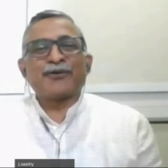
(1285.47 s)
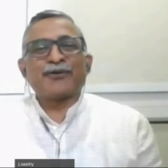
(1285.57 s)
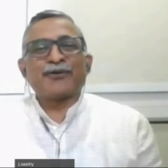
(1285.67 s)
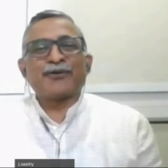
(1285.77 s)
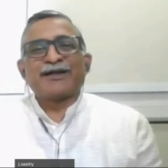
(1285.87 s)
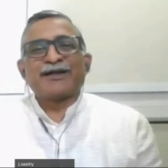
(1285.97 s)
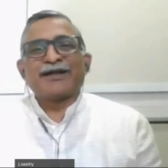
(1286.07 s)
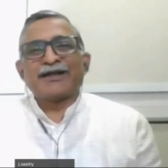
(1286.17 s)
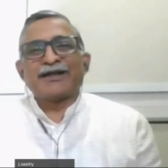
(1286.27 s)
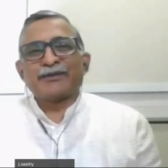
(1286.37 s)
report
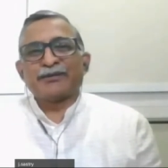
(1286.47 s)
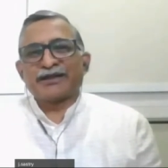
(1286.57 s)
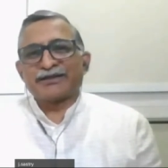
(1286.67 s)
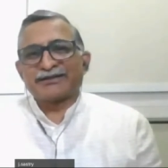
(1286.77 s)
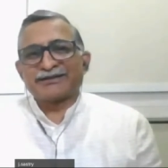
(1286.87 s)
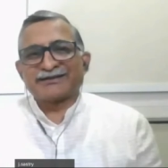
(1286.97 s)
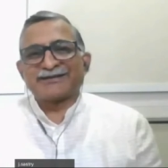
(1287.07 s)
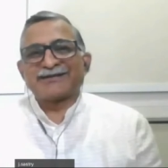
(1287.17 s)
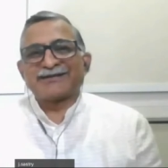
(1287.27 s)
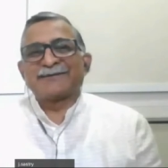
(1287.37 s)
on Minamata
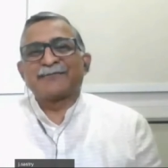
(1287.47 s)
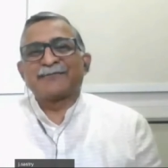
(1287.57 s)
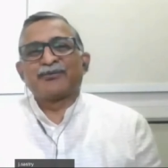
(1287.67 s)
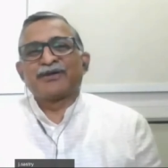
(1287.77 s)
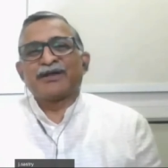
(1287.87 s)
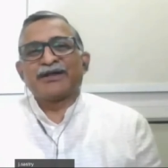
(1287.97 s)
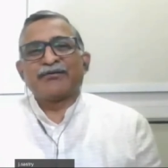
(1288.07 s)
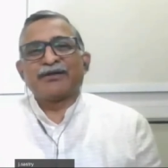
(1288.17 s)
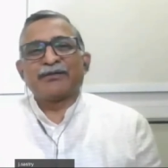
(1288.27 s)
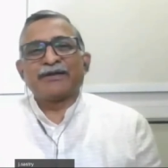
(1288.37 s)
disease.
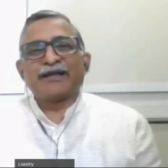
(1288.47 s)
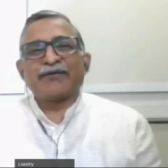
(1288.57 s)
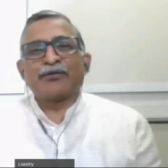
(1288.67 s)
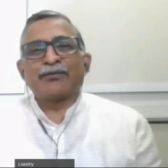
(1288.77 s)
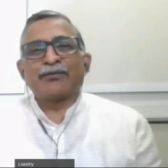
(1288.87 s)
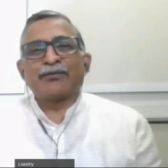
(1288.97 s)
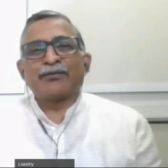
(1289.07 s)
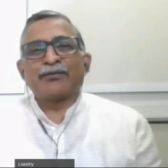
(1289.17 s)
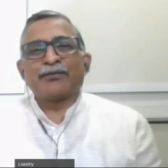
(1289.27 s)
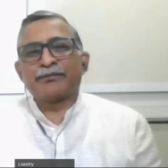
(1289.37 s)
It will be an eye
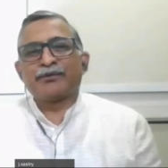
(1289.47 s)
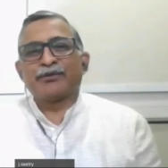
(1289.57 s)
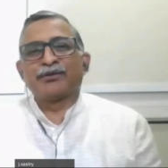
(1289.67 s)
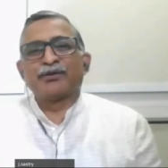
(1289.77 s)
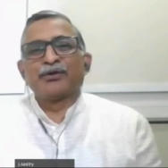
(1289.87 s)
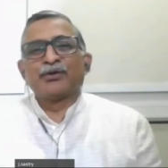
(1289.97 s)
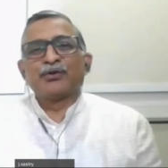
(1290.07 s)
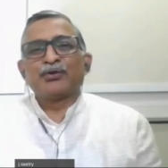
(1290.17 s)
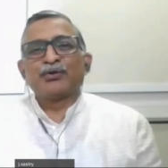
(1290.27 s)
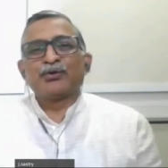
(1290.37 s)
opener for people
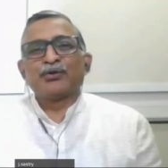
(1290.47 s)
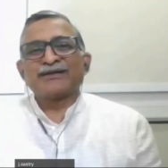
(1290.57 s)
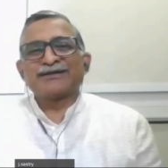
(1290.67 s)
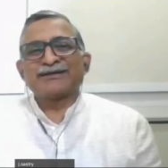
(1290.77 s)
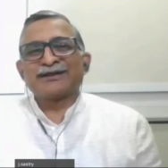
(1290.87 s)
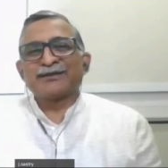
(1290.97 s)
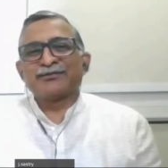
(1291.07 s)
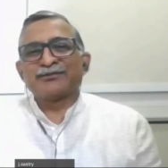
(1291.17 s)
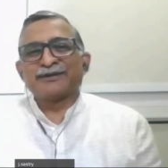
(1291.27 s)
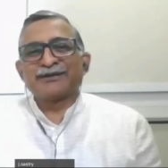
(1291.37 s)
who
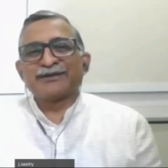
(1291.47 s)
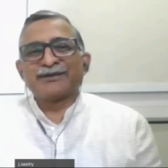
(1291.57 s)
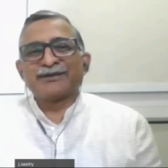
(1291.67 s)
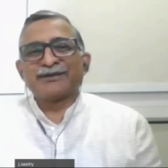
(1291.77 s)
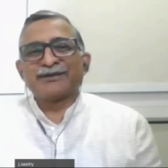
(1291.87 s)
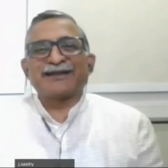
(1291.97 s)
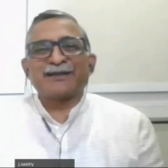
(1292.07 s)
consider mercury,